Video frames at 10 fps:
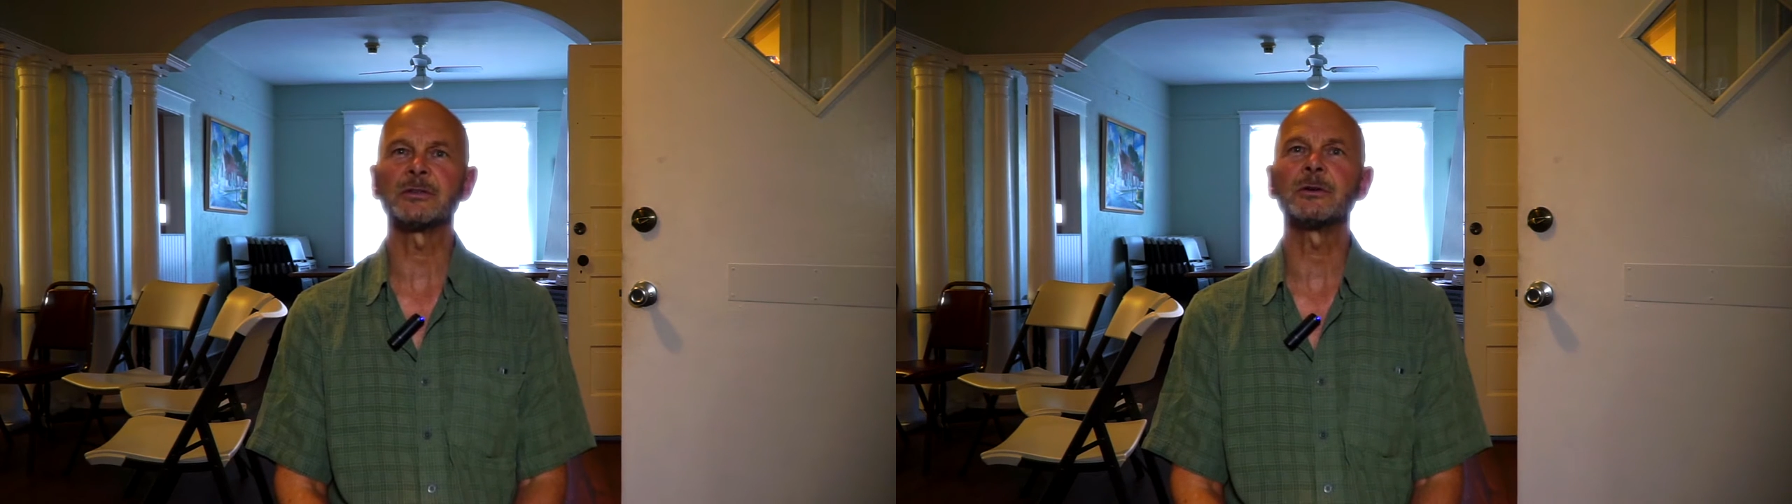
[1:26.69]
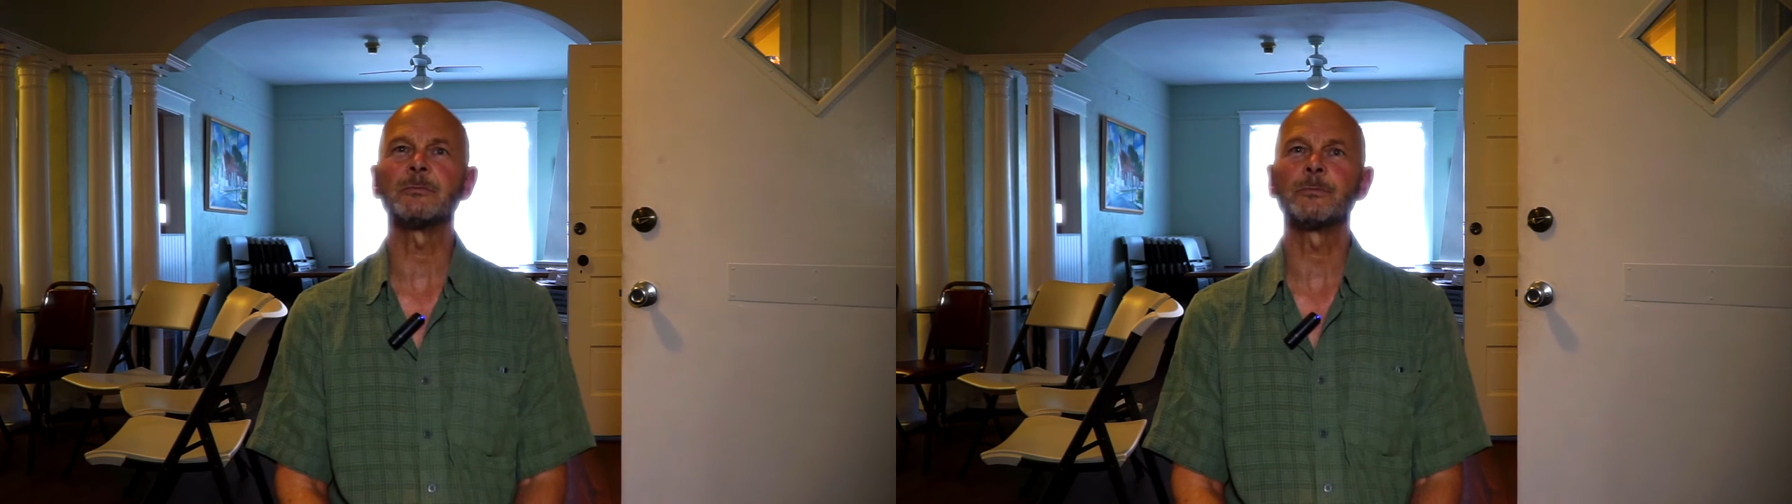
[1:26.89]

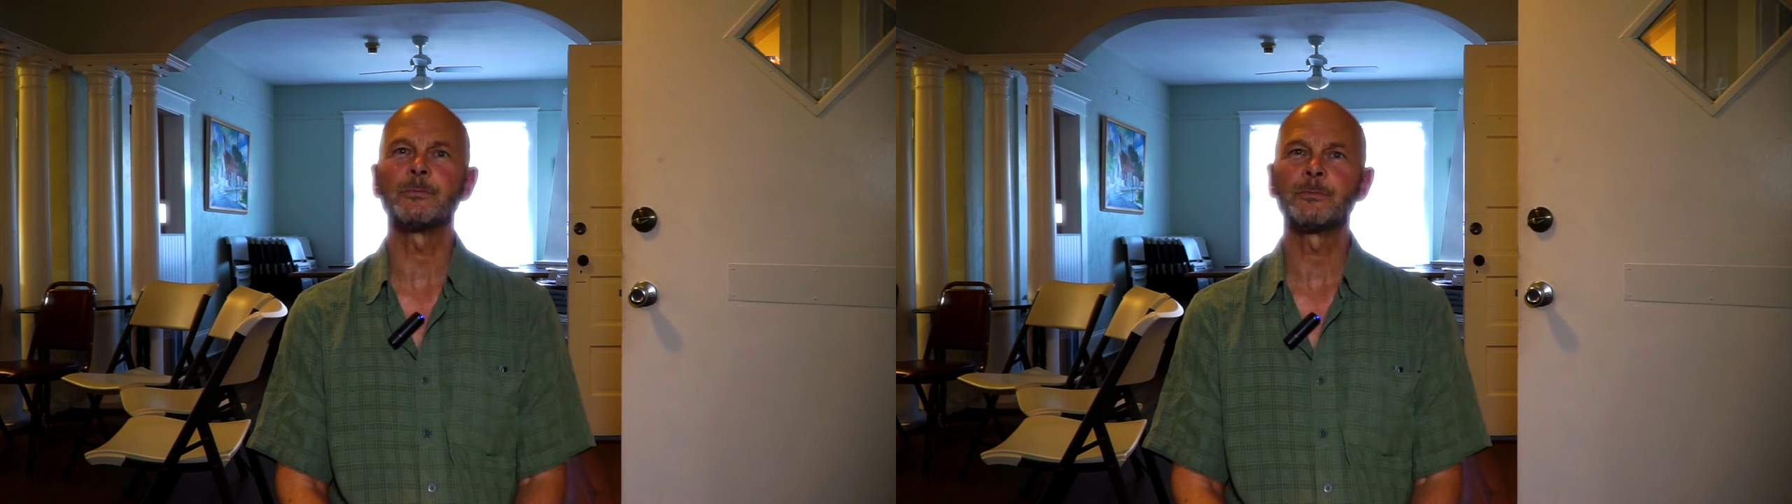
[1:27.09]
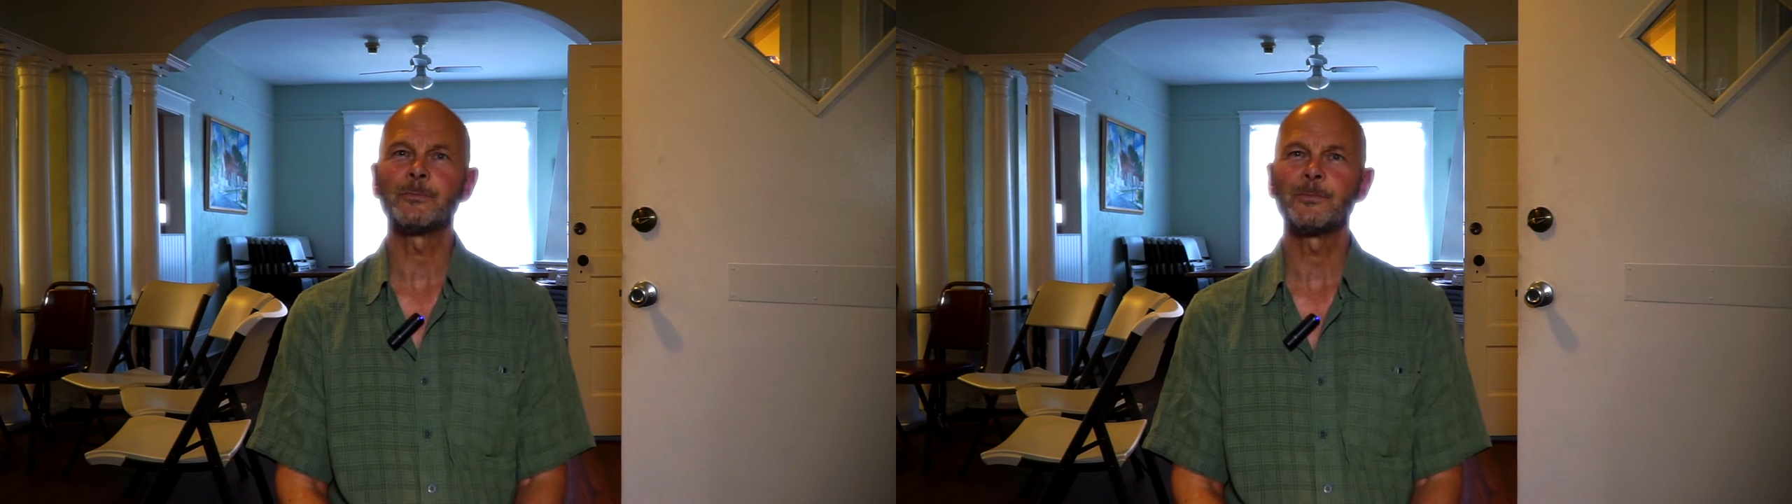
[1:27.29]
So we're
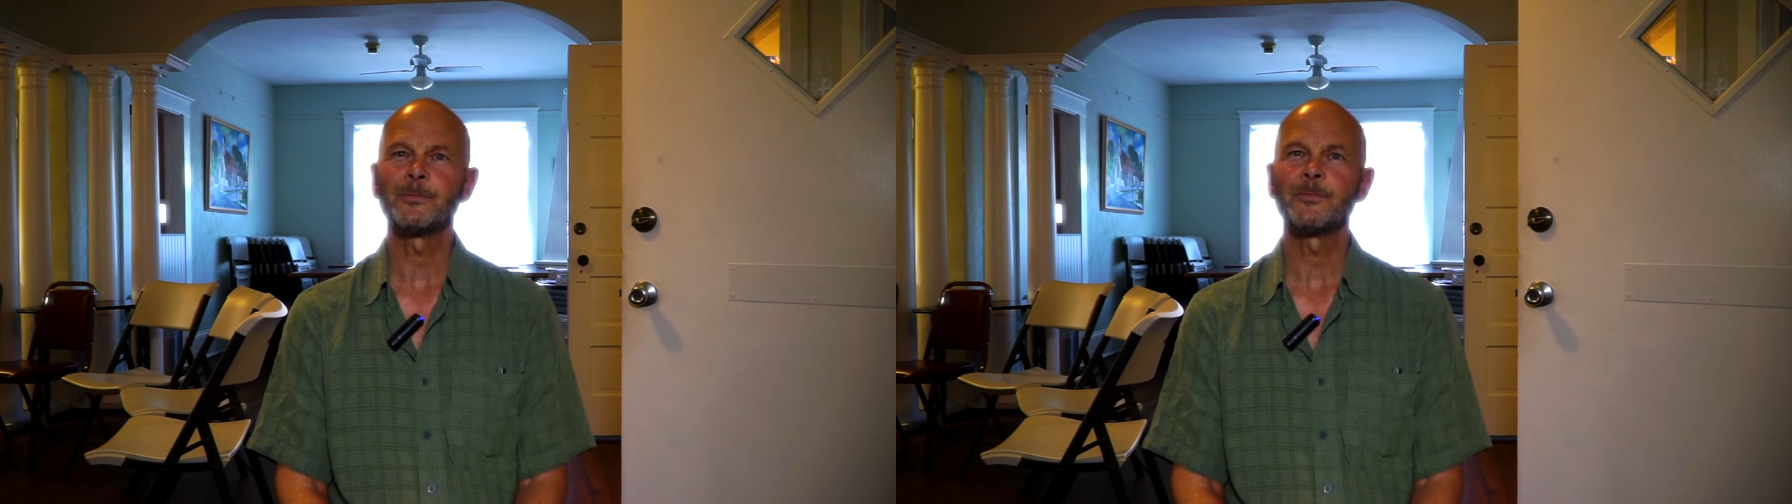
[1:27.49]
talking